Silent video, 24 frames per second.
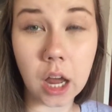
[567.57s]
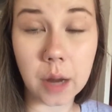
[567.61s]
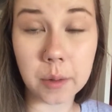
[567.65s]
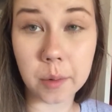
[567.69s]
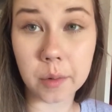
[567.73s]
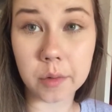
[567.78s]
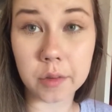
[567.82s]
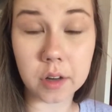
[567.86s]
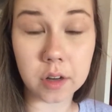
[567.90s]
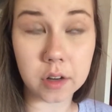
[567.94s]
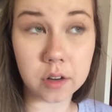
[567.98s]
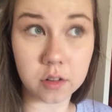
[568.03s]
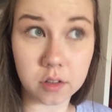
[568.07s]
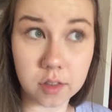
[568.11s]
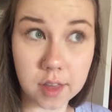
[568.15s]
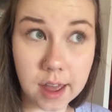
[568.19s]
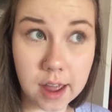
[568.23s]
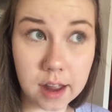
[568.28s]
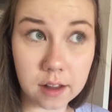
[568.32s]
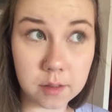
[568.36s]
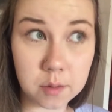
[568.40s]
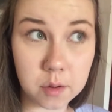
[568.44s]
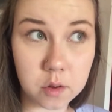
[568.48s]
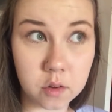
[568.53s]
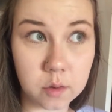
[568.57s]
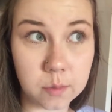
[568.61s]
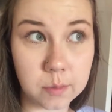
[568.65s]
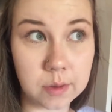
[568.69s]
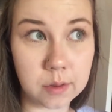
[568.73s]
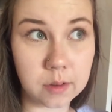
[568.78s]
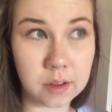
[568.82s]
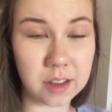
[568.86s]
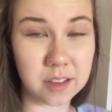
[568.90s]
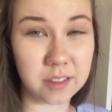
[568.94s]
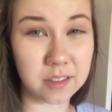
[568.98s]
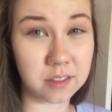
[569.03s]
I'm just gonna do that especially
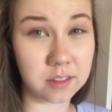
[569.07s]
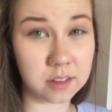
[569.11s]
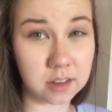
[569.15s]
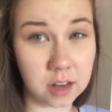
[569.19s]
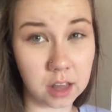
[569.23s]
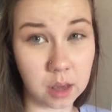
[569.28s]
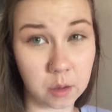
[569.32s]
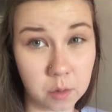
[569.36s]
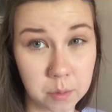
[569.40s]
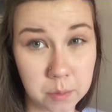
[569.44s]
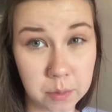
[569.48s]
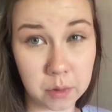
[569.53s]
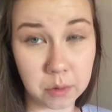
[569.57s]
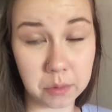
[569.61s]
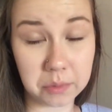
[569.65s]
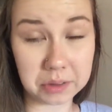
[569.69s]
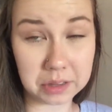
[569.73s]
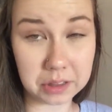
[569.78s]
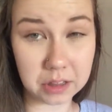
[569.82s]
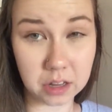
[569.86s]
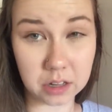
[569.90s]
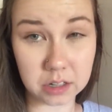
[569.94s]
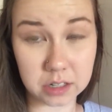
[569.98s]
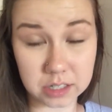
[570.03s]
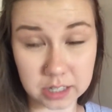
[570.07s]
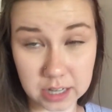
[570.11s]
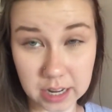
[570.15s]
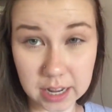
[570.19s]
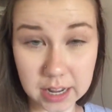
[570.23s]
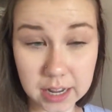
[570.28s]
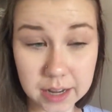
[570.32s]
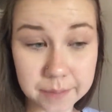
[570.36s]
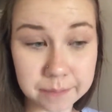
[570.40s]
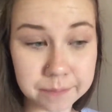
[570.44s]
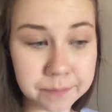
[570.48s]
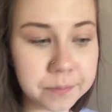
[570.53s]
because today would be a really long
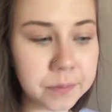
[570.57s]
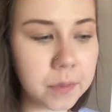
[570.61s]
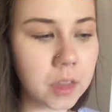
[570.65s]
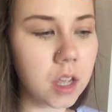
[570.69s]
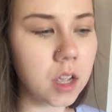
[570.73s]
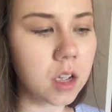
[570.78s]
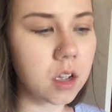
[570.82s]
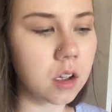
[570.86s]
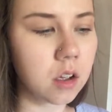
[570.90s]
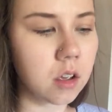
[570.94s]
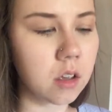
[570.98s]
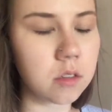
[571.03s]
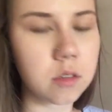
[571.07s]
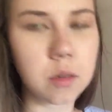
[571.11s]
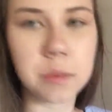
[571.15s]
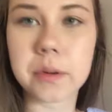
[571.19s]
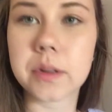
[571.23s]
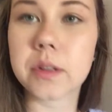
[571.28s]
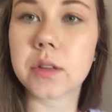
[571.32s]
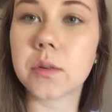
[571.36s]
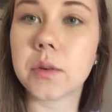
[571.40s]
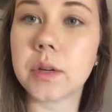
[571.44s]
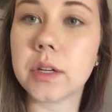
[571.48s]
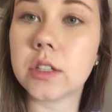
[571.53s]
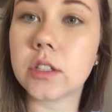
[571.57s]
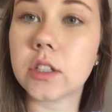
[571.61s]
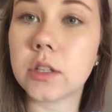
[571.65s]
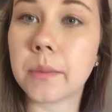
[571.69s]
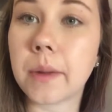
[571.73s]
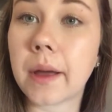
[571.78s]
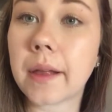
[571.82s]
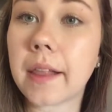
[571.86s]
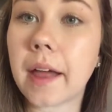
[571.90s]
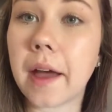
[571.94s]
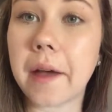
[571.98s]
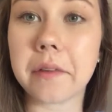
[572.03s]
day so I'm just going to
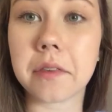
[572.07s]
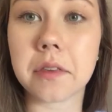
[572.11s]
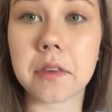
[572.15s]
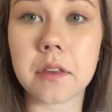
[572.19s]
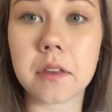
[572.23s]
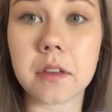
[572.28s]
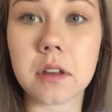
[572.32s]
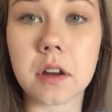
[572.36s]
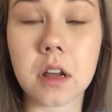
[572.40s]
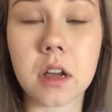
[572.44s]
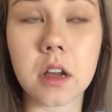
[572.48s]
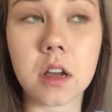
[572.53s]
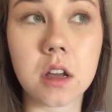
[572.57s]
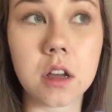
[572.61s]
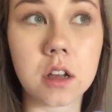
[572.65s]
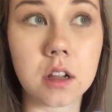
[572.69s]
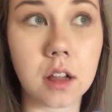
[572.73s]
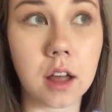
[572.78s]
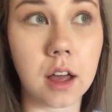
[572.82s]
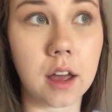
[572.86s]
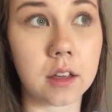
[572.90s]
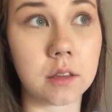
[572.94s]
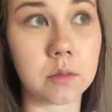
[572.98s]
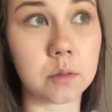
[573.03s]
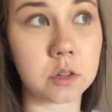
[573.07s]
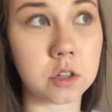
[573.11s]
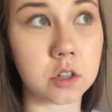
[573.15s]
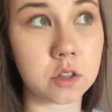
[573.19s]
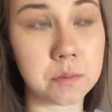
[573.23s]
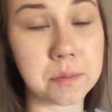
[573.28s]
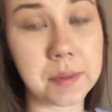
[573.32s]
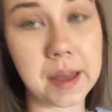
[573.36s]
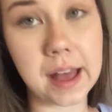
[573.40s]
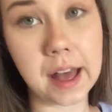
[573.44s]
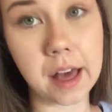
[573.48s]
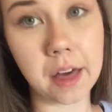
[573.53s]
my last class which
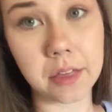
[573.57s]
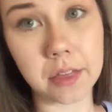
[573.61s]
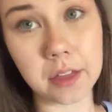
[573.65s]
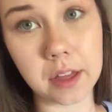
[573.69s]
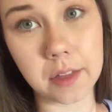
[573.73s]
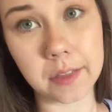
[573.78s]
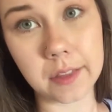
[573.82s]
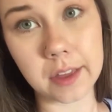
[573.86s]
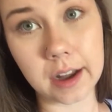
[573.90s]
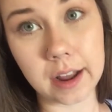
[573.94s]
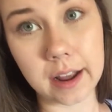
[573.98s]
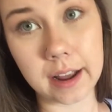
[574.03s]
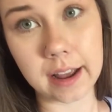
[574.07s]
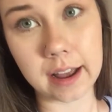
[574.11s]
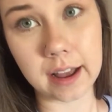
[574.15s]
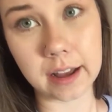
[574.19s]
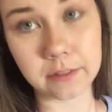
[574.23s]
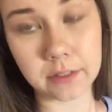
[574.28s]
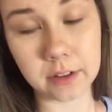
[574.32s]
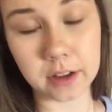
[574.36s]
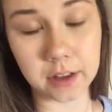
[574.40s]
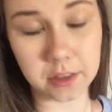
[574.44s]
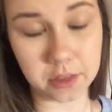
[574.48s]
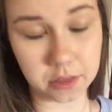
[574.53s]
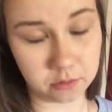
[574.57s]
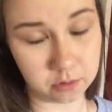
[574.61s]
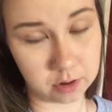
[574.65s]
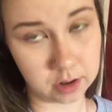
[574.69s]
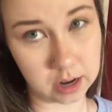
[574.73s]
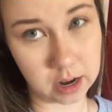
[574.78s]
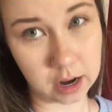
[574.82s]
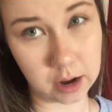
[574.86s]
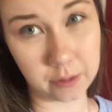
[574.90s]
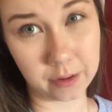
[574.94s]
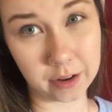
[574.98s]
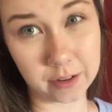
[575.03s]
is math and then I have a
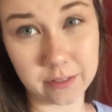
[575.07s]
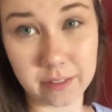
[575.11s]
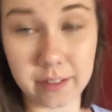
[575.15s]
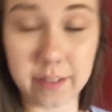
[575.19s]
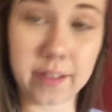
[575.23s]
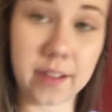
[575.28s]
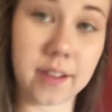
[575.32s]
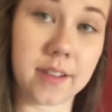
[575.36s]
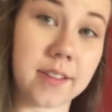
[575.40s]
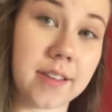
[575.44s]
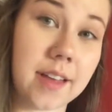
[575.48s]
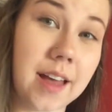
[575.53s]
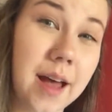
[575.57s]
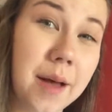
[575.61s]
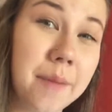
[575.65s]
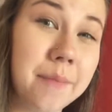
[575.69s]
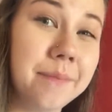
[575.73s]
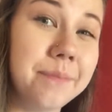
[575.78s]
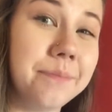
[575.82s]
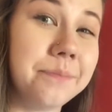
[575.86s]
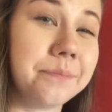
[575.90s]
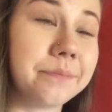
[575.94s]
three-hour physics lab